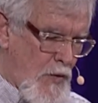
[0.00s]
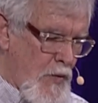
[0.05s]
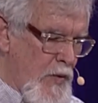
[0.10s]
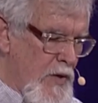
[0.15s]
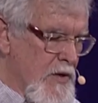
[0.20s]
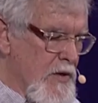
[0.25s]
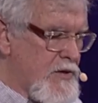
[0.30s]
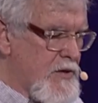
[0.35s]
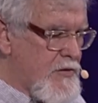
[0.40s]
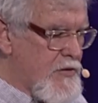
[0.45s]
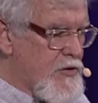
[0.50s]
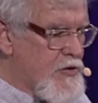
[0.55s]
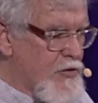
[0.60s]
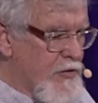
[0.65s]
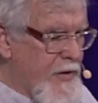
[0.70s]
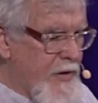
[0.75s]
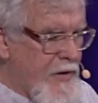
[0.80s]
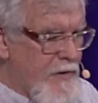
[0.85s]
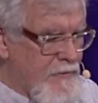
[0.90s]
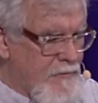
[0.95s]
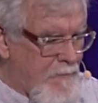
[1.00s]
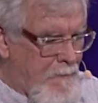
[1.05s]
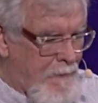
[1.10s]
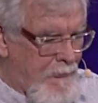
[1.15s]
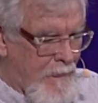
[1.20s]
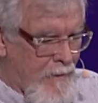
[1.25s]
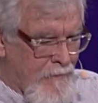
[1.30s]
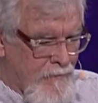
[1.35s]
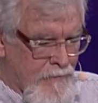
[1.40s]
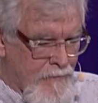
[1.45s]
we looked at the tree,
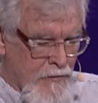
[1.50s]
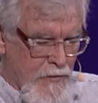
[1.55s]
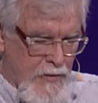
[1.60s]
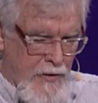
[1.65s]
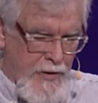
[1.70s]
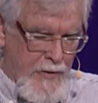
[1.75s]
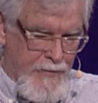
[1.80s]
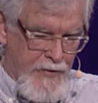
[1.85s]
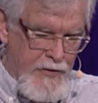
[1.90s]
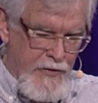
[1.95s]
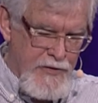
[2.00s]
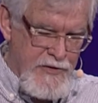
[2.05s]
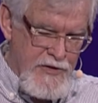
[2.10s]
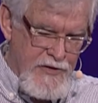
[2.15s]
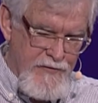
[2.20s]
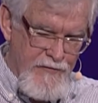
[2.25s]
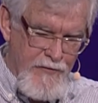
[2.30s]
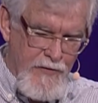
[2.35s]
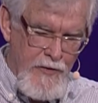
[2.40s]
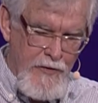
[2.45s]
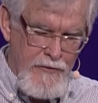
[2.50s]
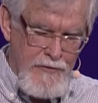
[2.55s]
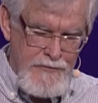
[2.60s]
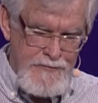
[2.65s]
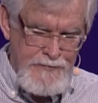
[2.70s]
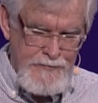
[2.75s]
it produces fruit.